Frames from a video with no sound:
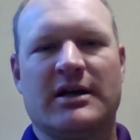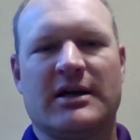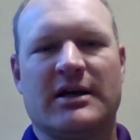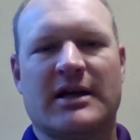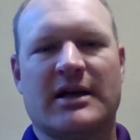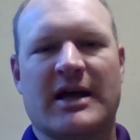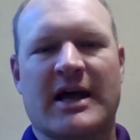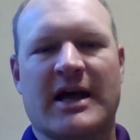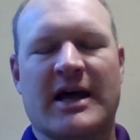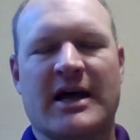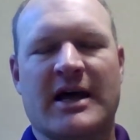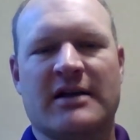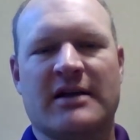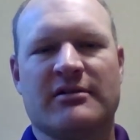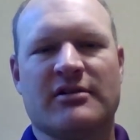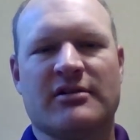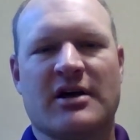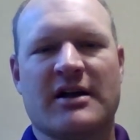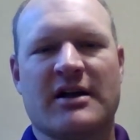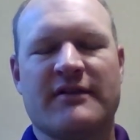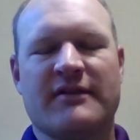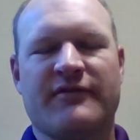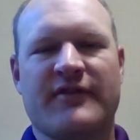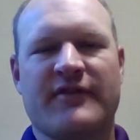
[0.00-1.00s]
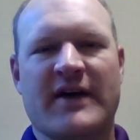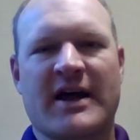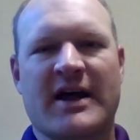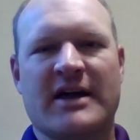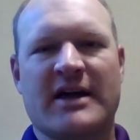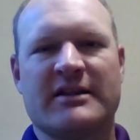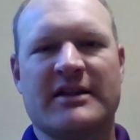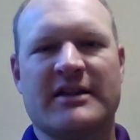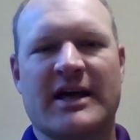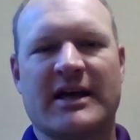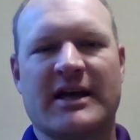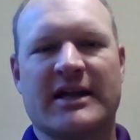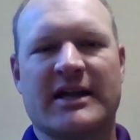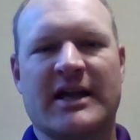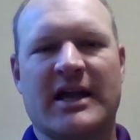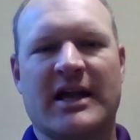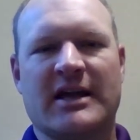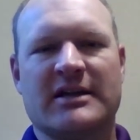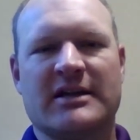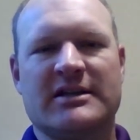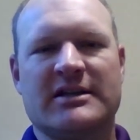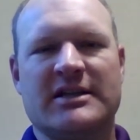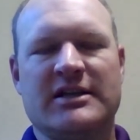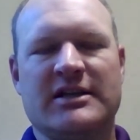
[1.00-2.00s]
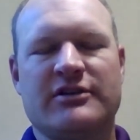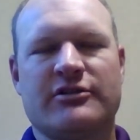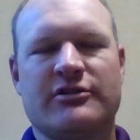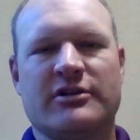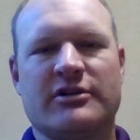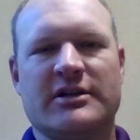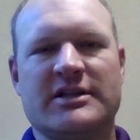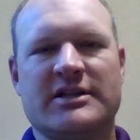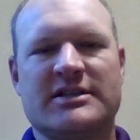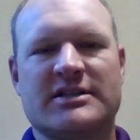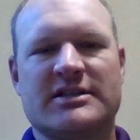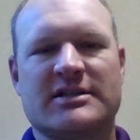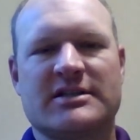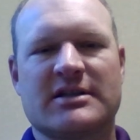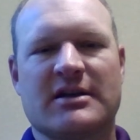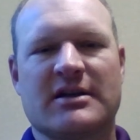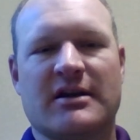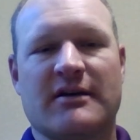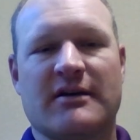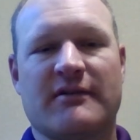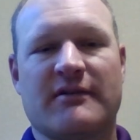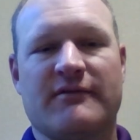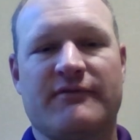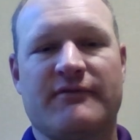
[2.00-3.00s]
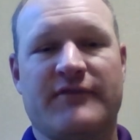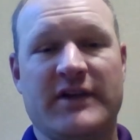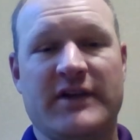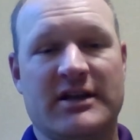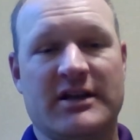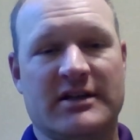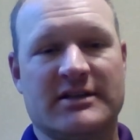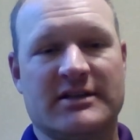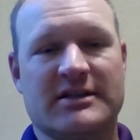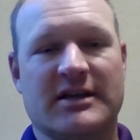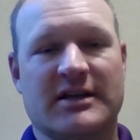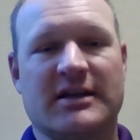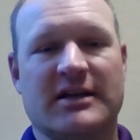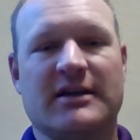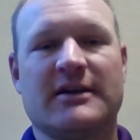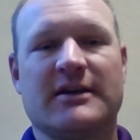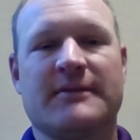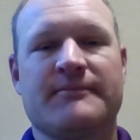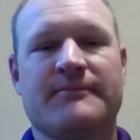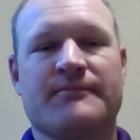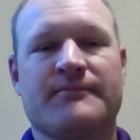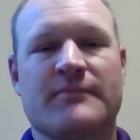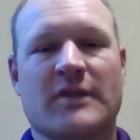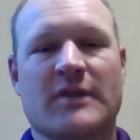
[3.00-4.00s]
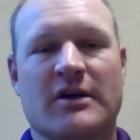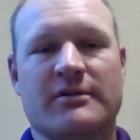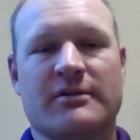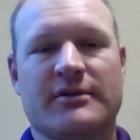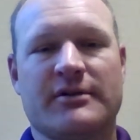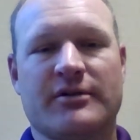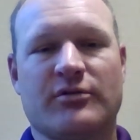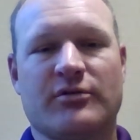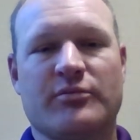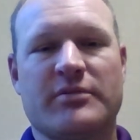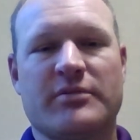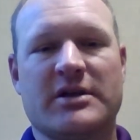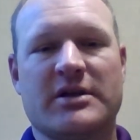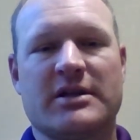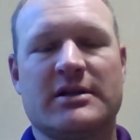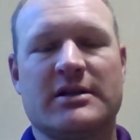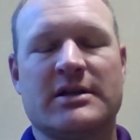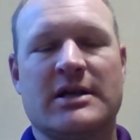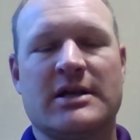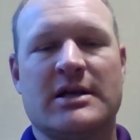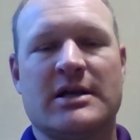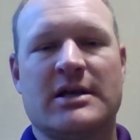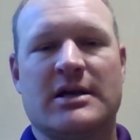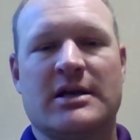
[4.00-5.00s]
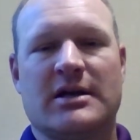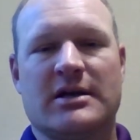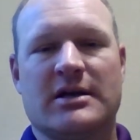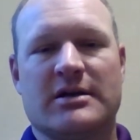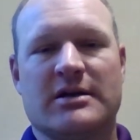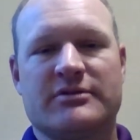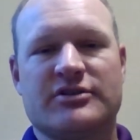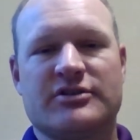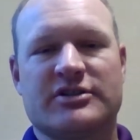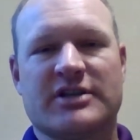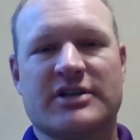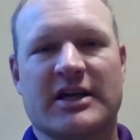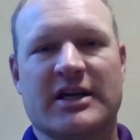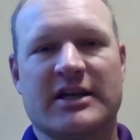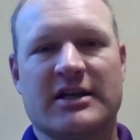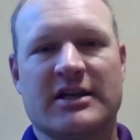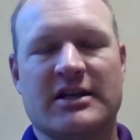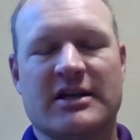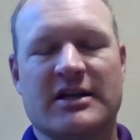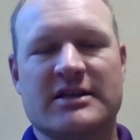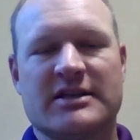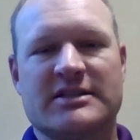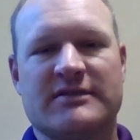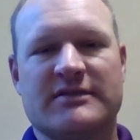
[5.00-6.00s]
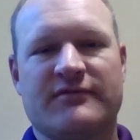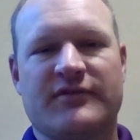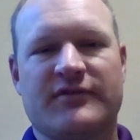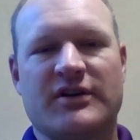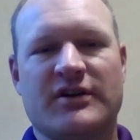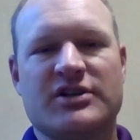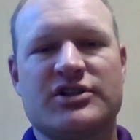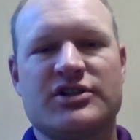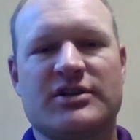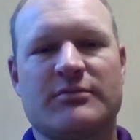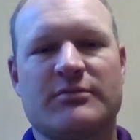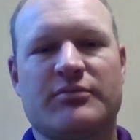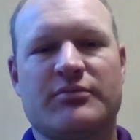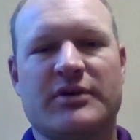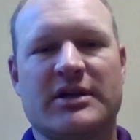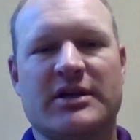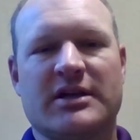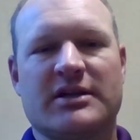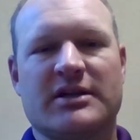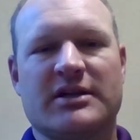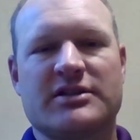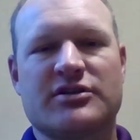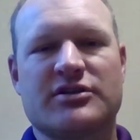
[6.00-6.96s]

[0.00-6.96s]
add a lot of fat, that can decrease uh, feed intake a little bit, uh, just like it does in finishing pigs.